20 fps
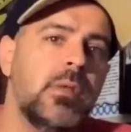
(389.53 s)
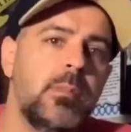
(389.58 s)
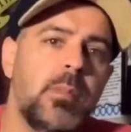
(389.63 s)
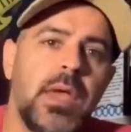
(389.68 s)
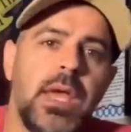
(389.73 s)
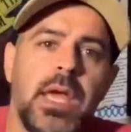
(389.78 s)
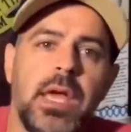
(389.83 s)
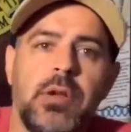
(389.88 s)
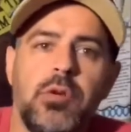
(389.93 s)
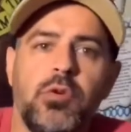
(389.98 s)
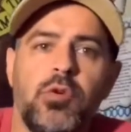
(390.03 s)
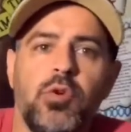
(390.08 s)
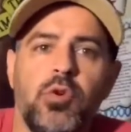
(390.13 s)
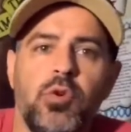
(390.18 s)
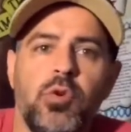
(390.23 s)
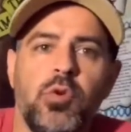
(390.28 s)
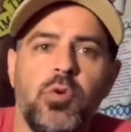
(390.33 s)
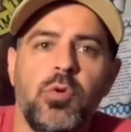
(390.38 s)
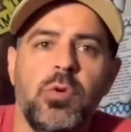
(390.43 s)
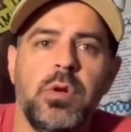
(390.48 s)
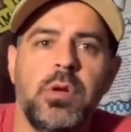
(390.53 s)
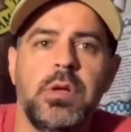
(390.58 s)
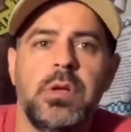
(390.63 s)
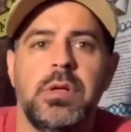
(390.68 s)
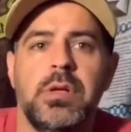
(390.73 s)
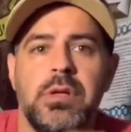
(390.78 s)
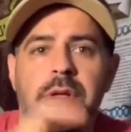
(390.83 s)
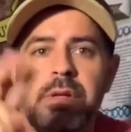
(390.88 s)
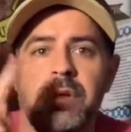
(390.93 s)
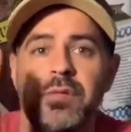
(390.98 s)
the man who
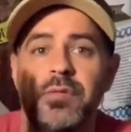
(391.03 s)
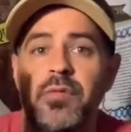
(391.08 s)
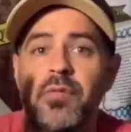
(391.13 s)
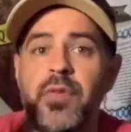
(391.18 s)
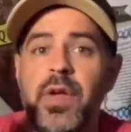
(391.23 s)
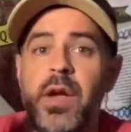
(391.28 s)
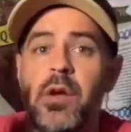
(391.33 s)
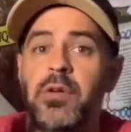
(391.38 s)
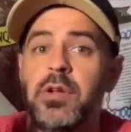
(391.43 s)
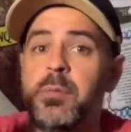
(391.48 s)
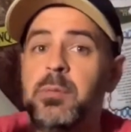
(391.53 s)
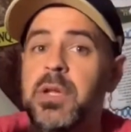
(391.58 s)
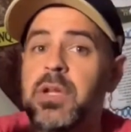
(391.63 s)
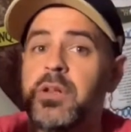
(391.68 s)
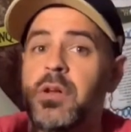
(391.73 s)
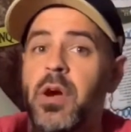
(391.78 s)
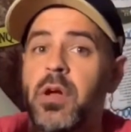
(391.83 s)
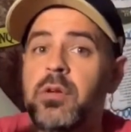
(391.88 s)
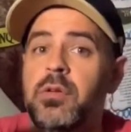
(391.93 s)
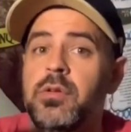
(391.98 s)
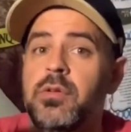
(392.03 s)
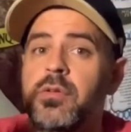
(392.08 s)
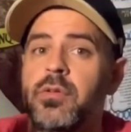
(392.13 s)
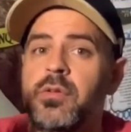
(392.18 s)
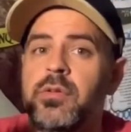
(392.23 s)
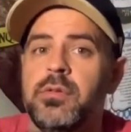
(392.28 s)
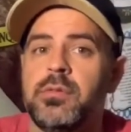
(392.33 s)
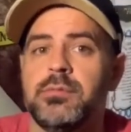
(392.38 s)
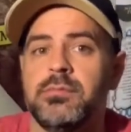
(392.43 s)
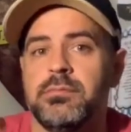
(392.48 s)
founded
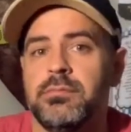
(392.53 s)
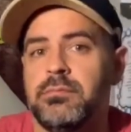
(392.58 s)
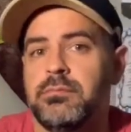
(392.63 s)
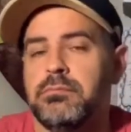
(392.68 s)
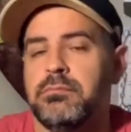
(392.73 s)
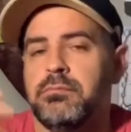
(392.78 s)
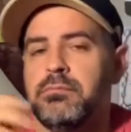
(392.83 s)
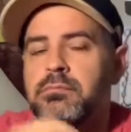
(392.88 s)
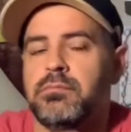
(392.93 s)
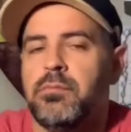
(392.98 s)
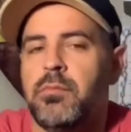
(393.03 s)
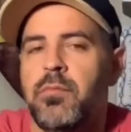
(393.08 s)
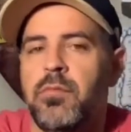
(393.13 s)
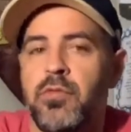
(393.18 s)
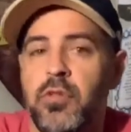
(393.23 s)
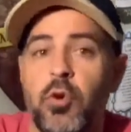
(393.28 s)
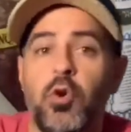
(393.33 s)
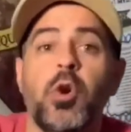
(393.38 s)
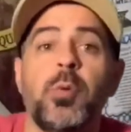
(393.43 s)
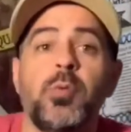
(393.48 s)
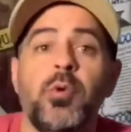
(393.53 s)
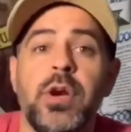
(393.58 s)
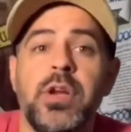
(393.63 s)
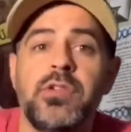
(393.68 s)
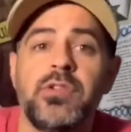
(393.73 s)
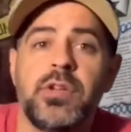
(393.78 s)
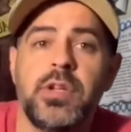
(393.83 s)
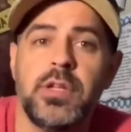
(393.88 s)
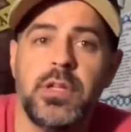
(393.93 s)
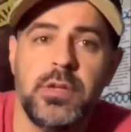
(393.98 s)
McDonald's, the
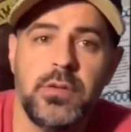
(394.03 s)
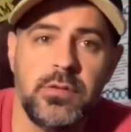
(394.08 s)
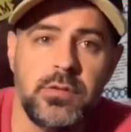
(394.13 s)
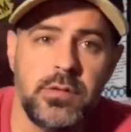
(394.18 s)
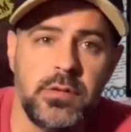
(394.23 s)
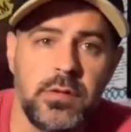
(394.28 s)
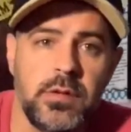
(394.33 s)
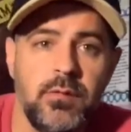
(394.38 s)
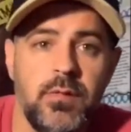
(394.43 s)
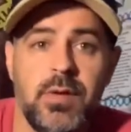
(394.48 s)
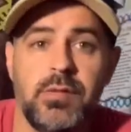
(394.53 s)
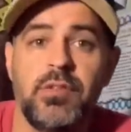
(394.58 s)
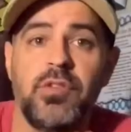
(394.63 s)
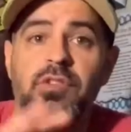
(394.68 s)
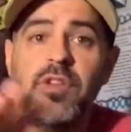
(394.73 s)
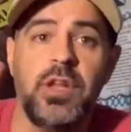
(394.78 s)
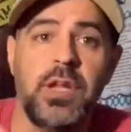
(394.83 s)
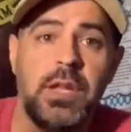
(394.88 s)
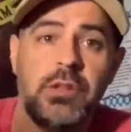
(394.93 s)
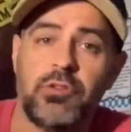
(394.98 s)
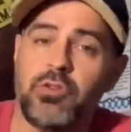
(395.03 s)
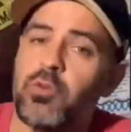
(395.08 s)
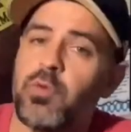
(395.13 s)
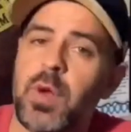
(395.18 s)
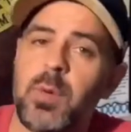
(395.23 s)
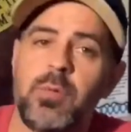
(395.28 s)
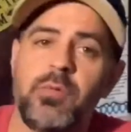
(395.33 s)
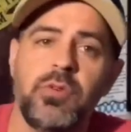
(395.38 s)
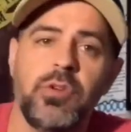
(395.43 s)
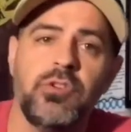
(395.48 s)
corporation at least. If you haven't seen it, it's a
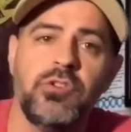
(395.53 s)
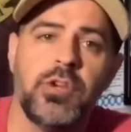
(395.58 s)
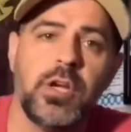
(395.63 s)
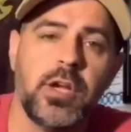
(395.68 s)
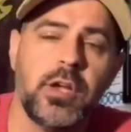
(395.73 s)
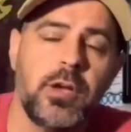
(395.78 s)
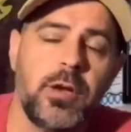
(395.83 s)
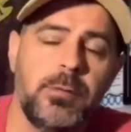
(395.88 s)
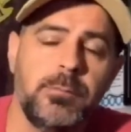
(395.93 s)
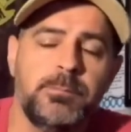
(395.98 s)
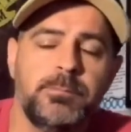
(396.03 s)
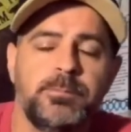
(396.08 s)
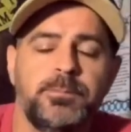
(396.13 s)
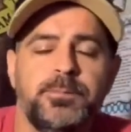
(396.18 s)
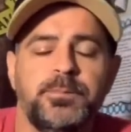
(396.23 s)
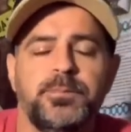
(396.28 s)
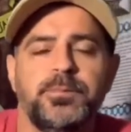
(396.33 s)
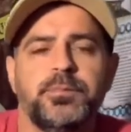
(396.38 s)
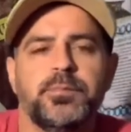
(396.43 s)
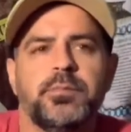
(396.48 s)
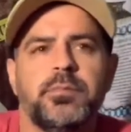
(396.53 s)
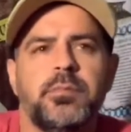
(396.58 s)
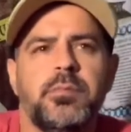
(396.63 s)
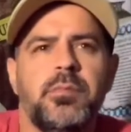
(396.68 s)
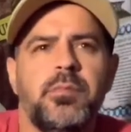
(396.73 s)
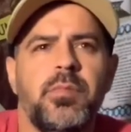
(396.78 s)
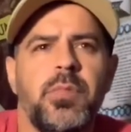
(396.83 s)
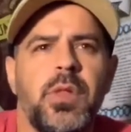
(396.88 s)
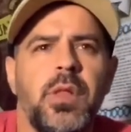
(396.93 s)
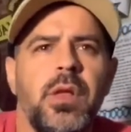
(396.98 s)
great movie to check out.
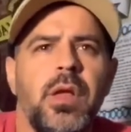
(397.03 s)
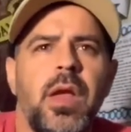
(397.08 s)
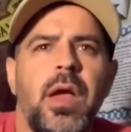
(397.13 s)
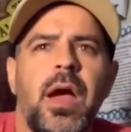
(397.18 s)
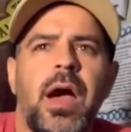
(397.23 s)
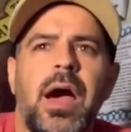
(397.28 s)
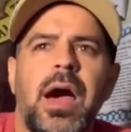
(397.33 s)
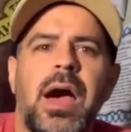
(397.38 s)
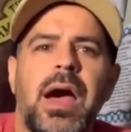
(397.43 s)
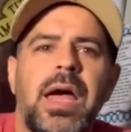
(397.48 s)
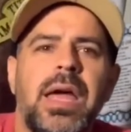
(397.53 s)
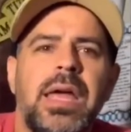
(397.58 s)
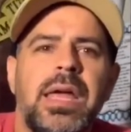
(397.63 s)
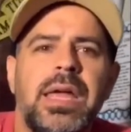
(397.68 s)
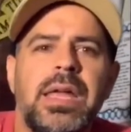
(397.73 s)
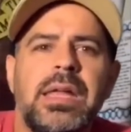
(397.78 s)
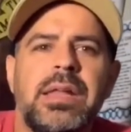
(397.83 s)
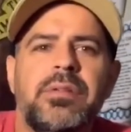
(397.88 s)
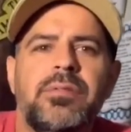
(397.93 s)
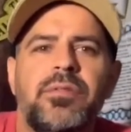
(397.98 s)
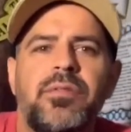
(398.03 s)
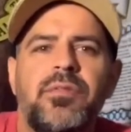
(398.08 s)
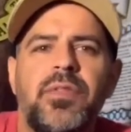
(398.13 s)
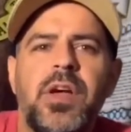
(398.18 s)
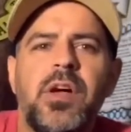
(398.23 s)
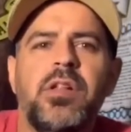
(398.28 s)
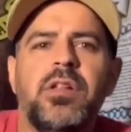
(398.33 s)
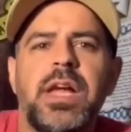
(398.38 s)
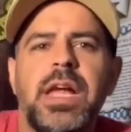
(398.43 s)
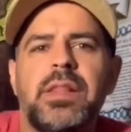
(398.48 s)
I
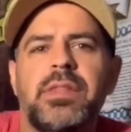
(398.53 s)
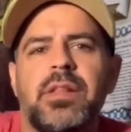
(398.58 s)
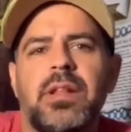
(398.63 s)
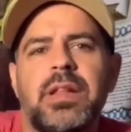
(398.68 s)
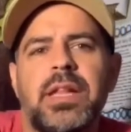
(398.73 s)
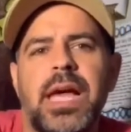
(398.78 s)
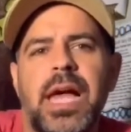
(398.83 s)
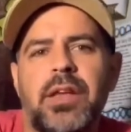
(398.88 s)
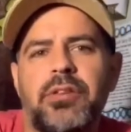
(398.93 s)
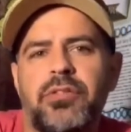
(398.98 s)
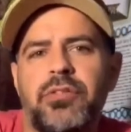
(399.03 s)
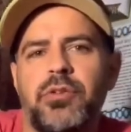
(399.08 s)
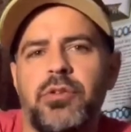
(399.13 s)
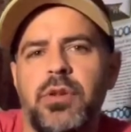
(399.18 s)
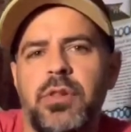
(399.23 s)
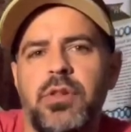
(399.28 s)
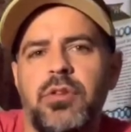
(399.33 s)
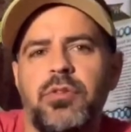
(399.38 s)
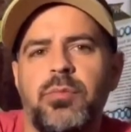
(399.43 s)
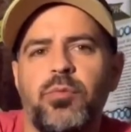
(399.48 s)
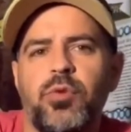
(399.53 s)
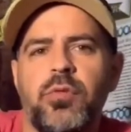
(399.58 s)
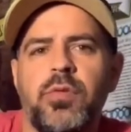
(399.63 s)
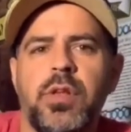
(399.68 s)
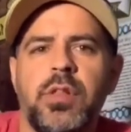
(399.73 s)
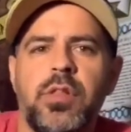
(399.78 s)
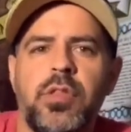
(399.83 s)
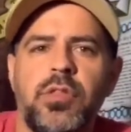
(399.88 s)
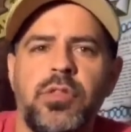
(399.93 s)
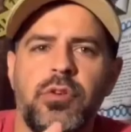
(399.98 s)
felt like the last third of this
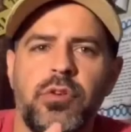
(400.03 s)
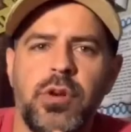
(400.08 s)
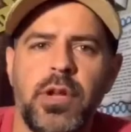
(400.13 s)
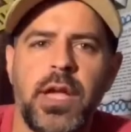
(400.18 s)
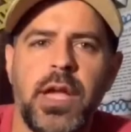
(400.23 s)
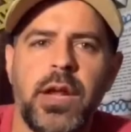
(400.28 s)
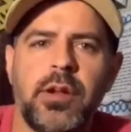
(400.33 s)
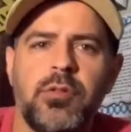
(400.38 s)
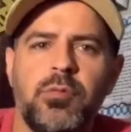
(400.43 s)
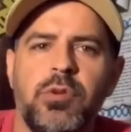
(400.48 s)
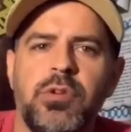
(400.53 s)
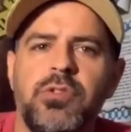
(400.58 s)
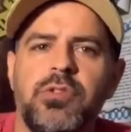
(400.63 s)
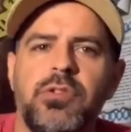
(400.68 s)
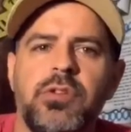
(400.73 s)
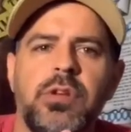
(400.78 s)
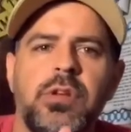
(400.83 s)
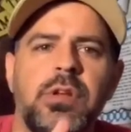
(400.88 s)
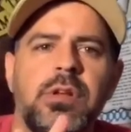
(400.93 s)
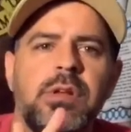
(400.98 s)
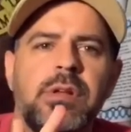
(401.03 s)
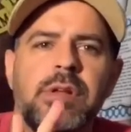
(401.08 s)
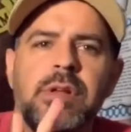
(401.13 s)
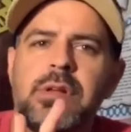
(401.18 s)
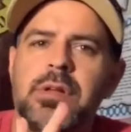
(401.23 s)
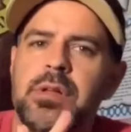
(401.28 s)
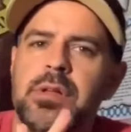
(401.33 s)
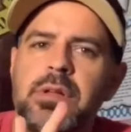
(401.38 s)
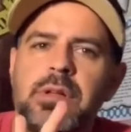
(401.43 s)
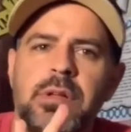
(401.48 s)
movie, the third act, which,
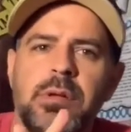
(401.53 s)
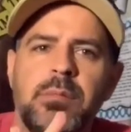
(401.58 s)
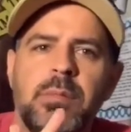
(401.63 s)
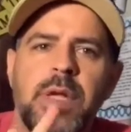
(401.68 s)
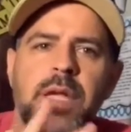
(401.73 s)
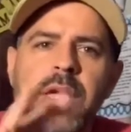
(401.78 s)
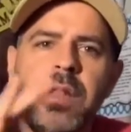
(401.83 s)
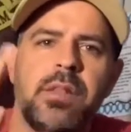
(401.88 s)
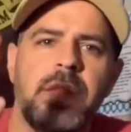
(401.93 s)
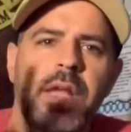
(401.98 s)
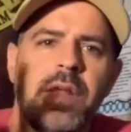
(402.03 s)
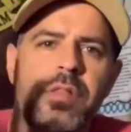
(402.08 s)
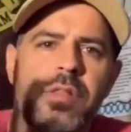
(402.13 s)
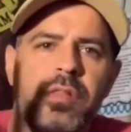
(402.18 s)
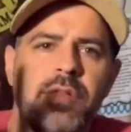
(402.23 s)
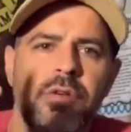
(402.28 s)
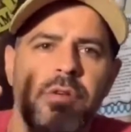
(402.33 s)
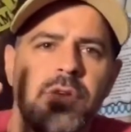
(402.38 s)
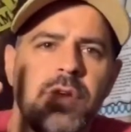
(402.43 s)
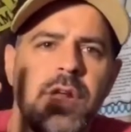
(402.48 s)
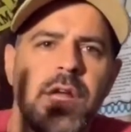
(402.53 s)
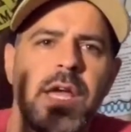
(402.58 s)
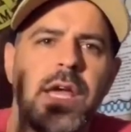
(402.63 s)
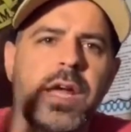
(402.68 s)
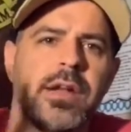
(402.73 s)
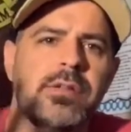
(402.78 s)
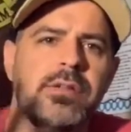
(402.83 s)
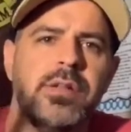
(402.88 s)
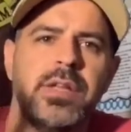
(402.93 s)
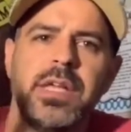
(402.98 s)
man, that third
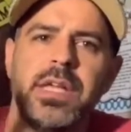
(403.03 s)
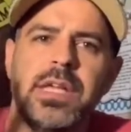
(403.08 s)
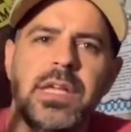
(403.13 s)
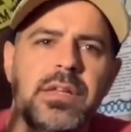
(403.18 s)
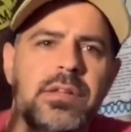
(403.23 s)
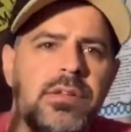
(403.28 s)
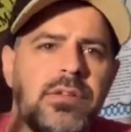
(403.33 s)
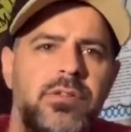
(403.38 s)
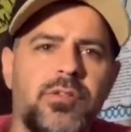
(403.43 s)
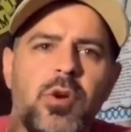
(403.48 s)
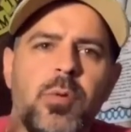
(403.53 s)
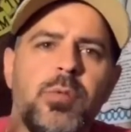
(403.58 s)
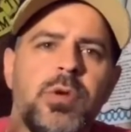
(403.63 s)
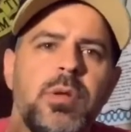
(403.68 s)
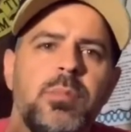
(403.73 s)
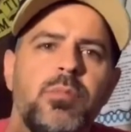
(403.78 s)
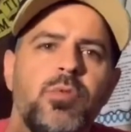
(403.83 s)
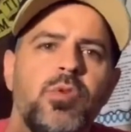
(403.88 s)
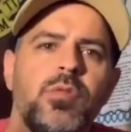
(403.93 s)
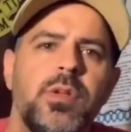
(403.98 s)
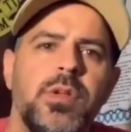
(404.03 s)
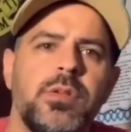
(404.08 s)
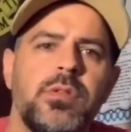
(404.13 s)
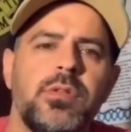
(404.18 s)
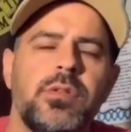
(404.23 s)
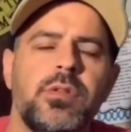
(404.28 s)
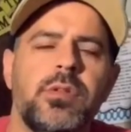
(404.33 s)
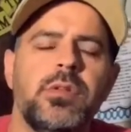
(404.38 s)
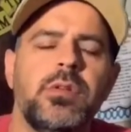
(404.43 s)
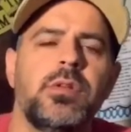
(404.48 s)
act, it gets so many
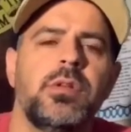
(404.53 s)
movies.